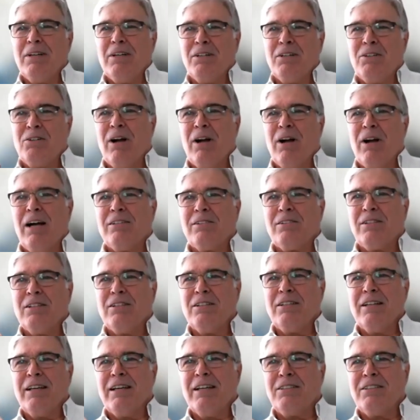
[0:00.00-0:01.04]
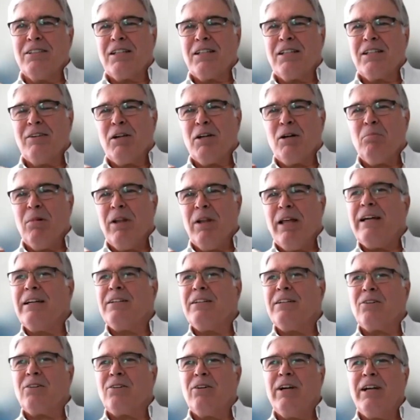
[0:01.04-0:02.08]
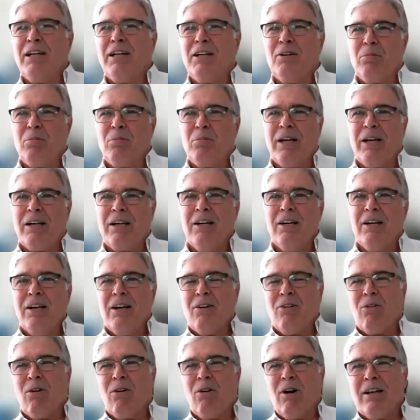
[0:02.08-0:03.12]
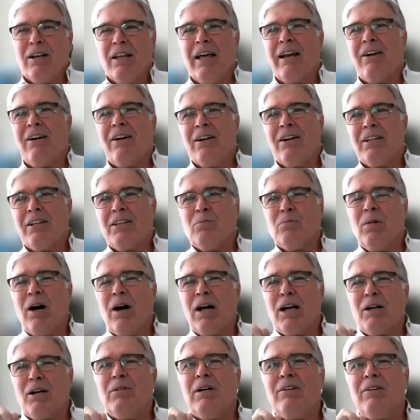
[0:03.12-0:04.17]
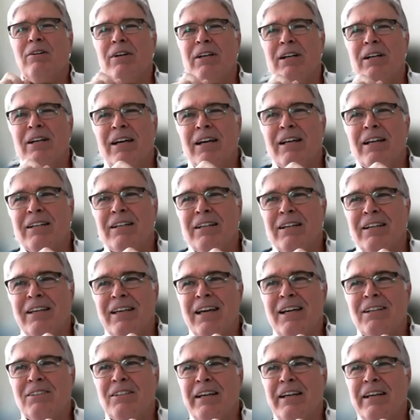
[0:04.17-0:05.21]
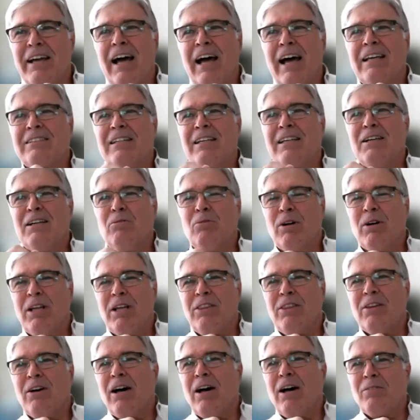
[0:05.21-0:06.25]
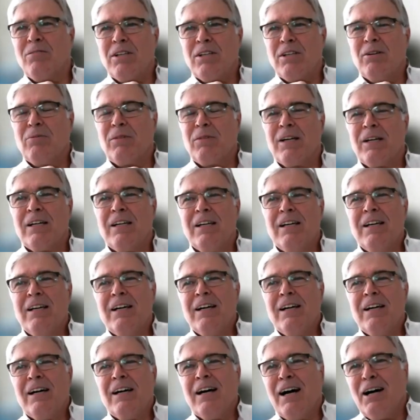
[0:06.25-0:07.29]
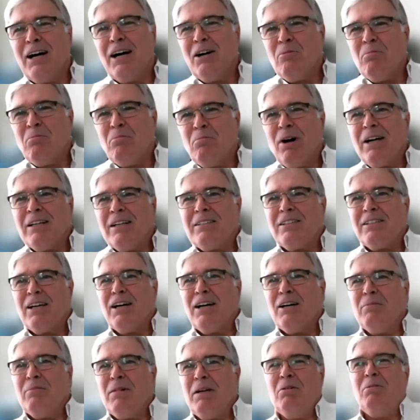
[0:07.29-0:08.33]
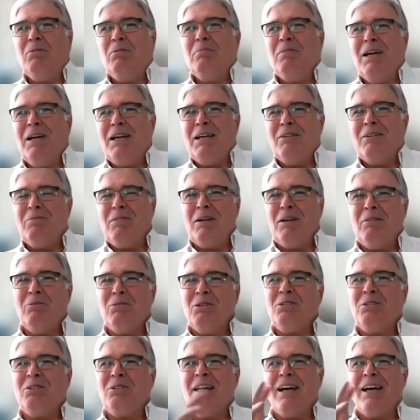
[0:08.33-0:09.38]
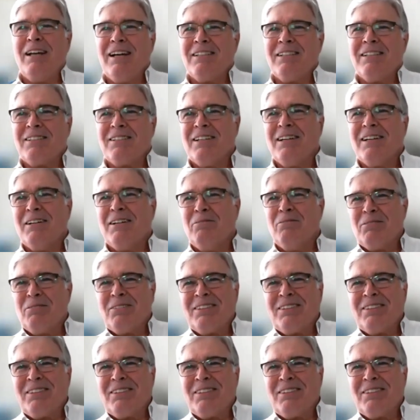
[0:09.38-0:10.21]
address and just having a blank screen and putting Ron Leonard at the bottom of it and occasionally asking him what he thought of something. But maybe we'll do that next time.